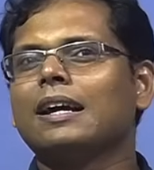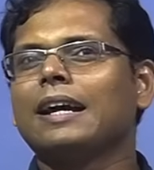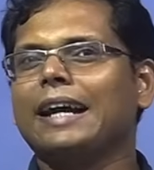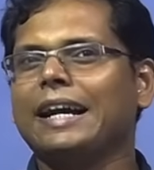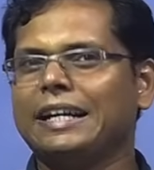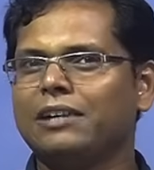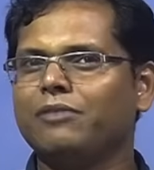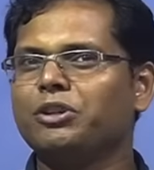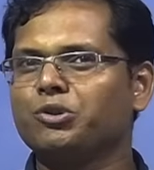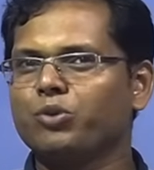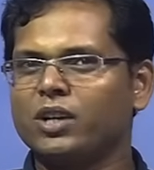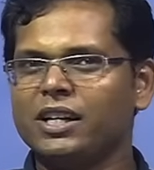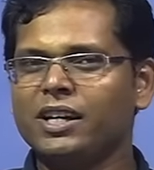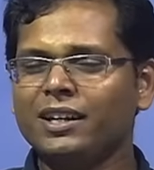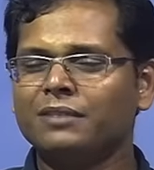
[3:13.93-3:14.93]

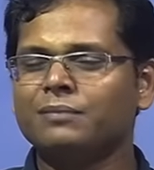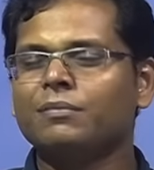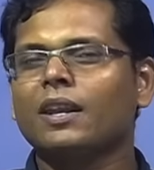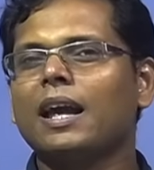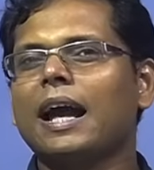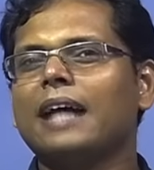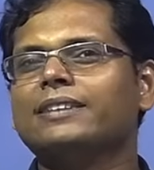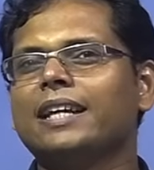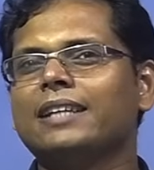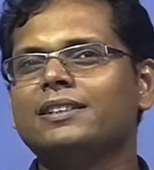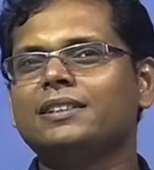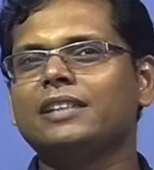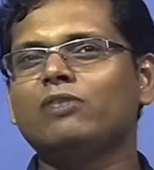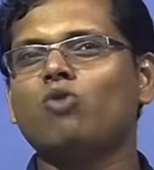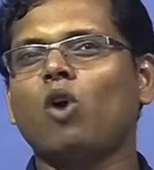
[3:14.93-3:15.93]
individually and then
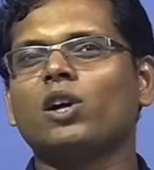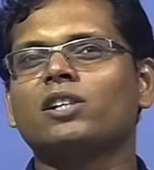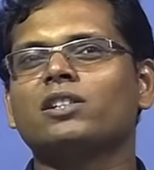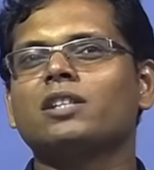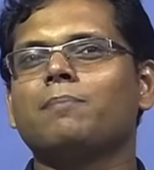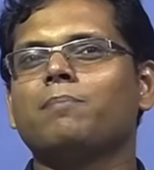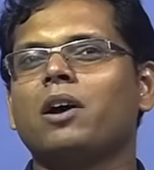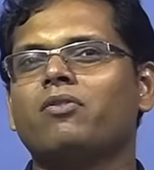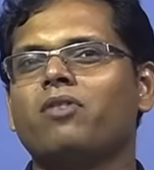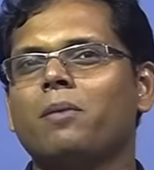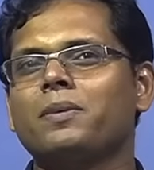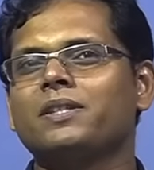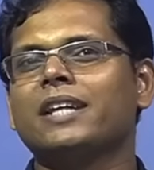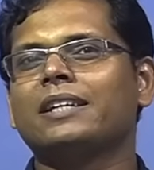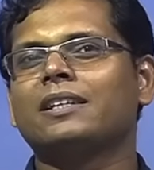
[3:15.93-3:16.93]
see what is the
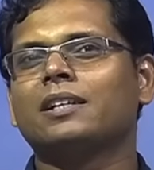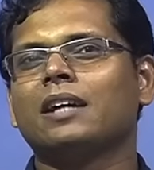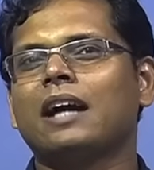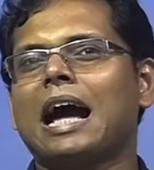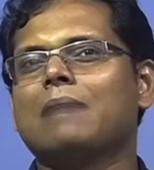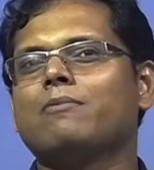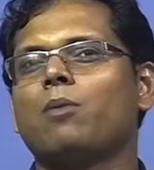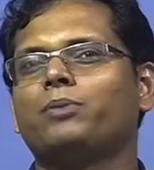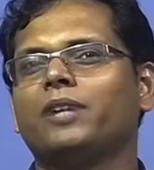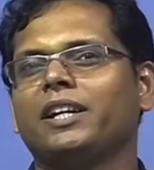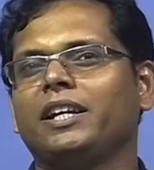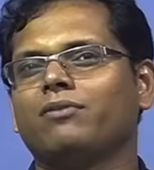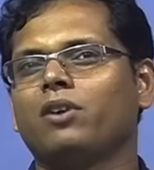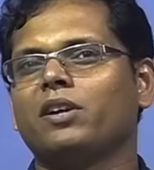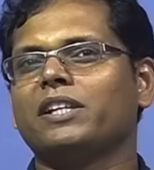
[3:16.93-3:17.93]
performance that I am
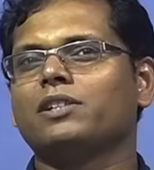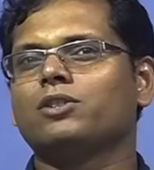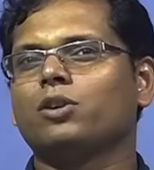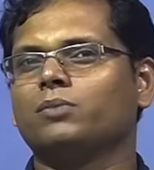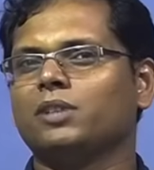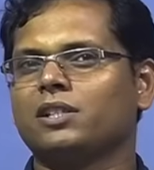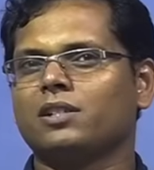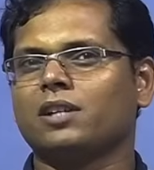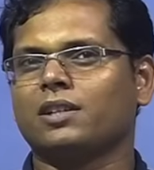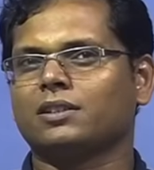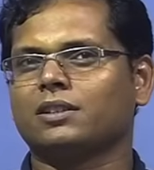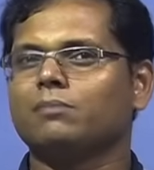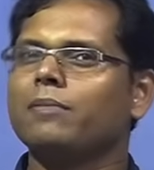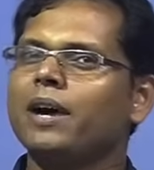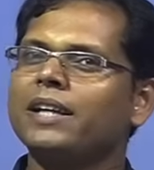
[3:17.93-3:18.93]
obtaining for each of these
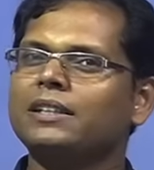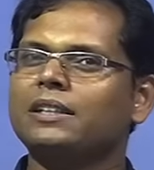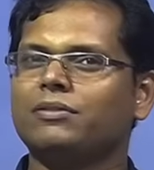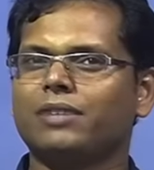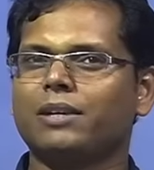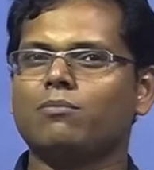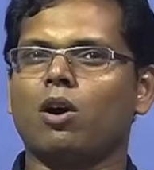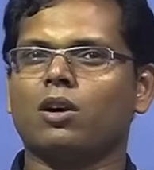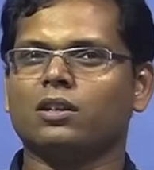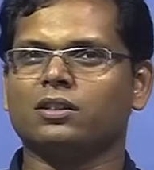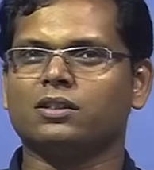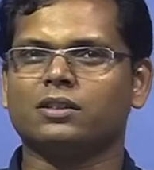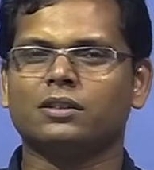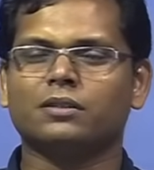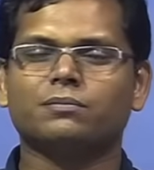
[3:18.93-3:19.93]
tasks by different
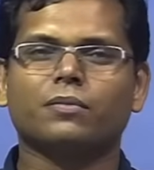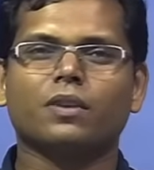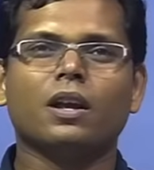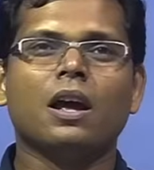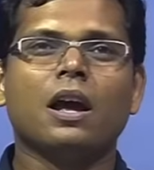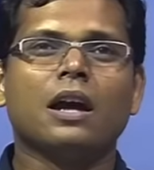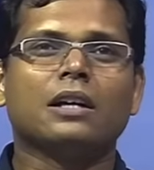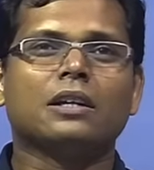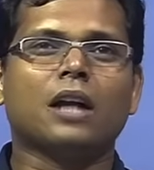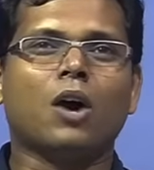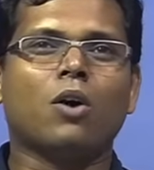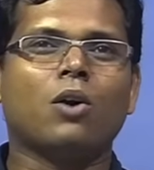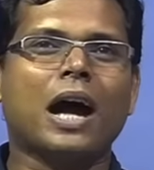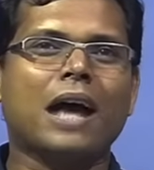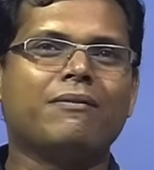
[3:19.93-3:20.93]
models.
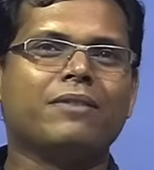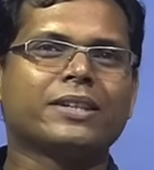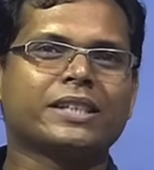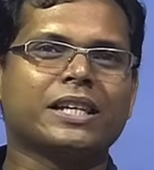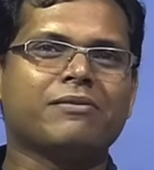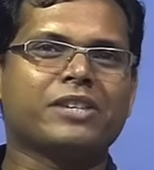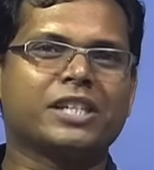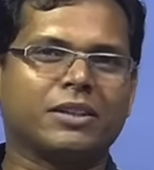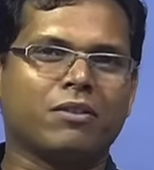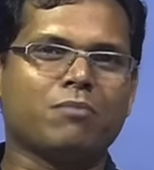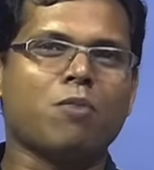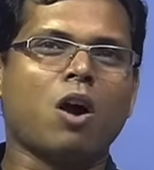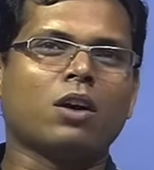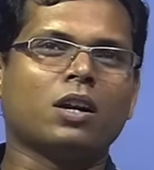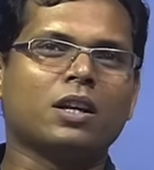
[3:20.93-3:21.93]
Now I will say whichever
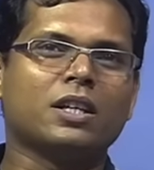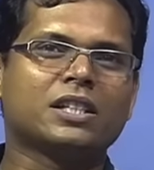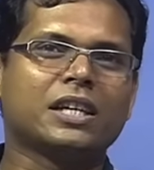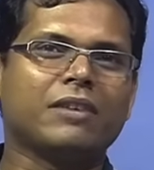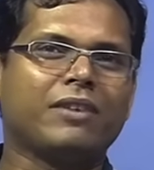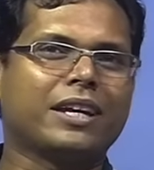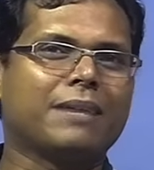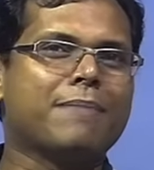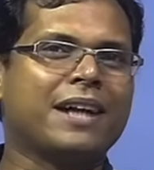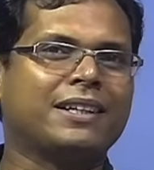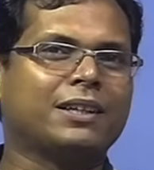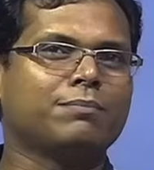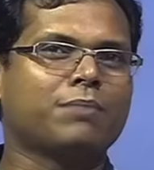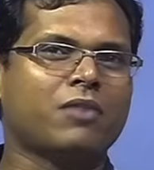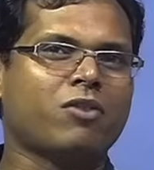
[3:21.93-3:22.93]
model is giving a
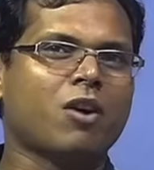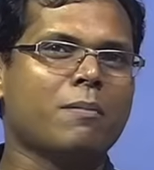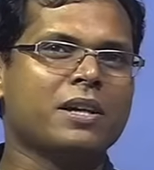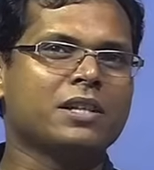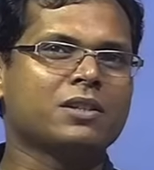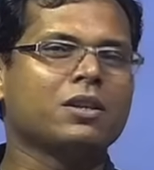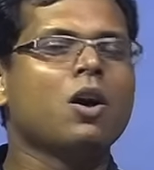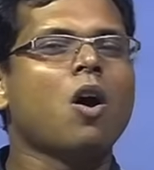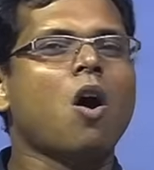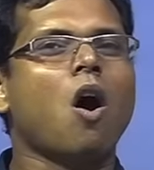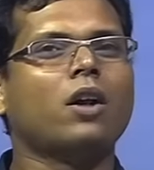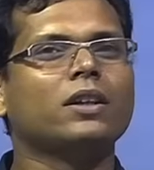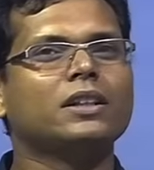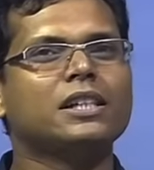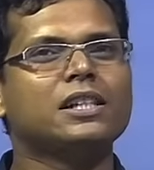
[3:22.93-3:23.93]
better performance
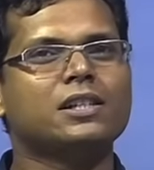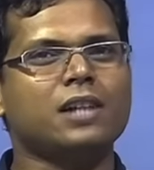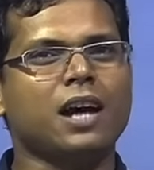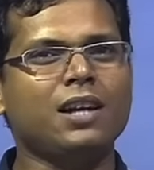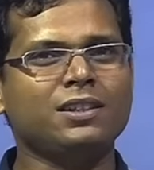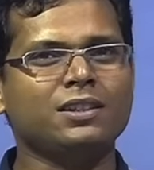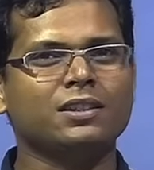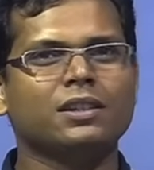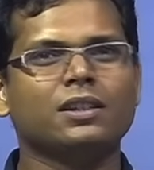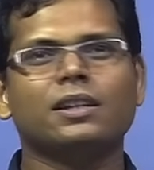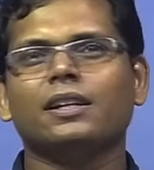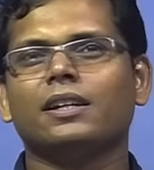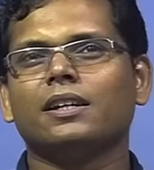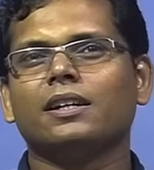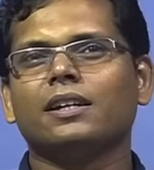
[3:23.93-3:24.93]
on these tasks
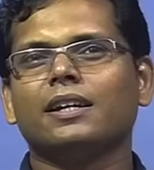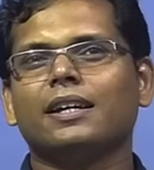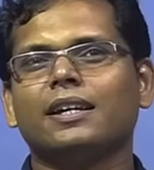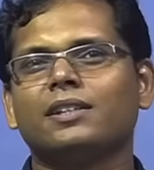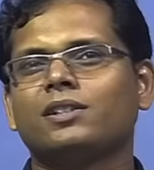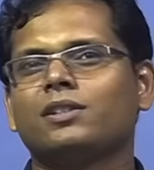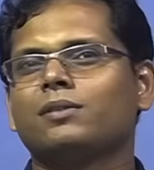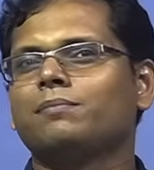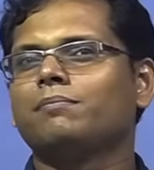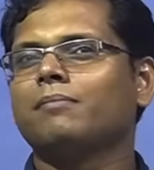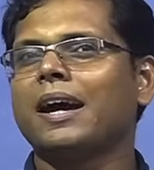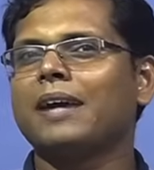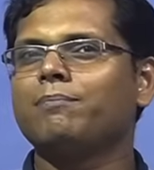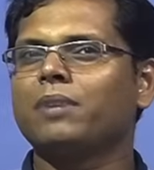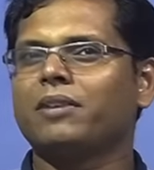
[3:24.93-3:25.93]
is
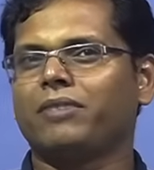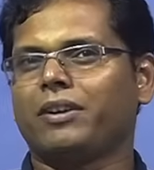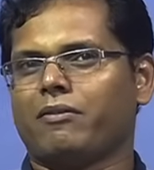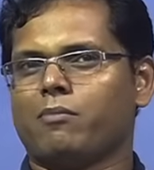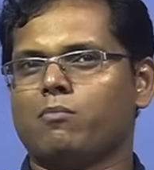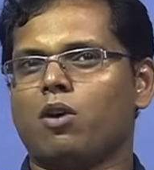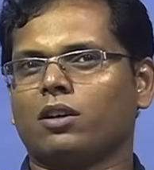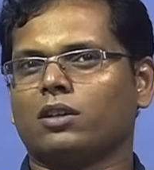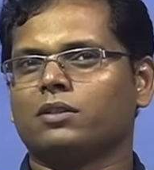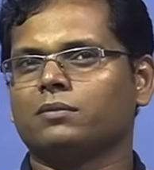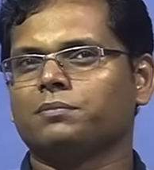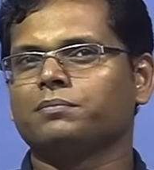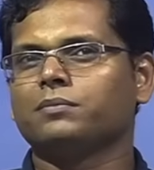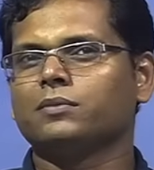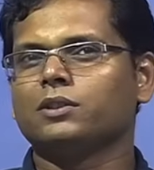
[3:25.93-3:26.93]
my preferable model.
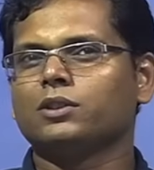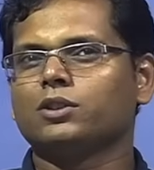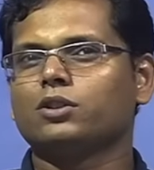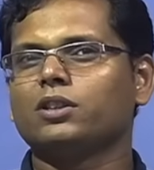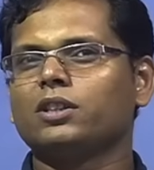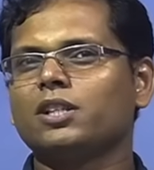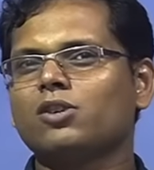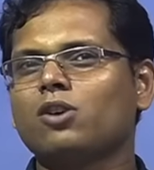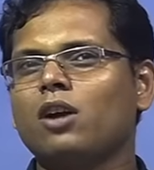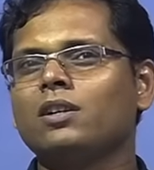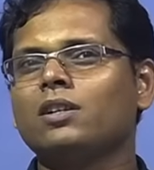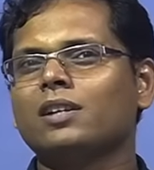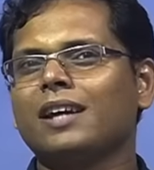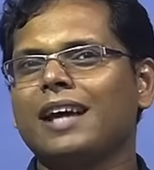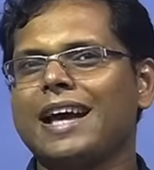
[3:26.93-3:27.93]
So this is
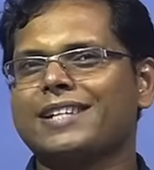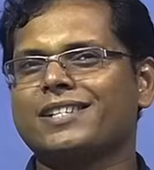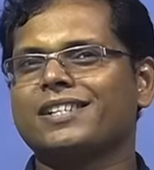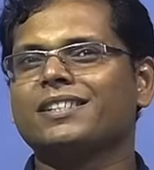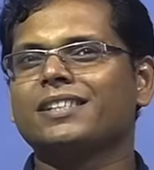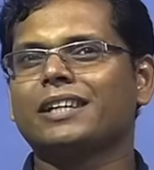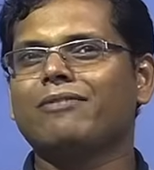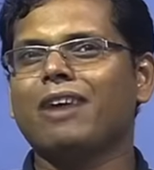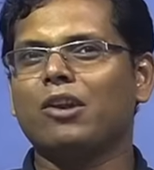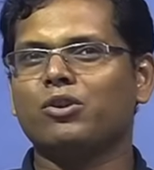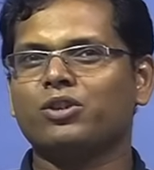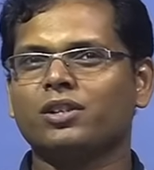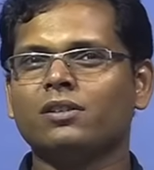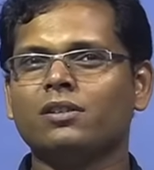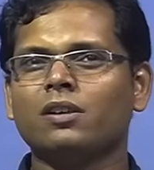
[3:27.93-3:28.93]
called extrinsic
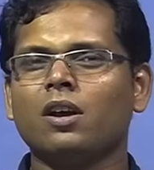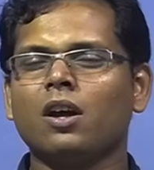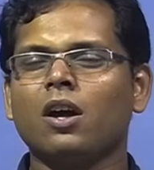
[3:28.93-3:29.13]
evaluation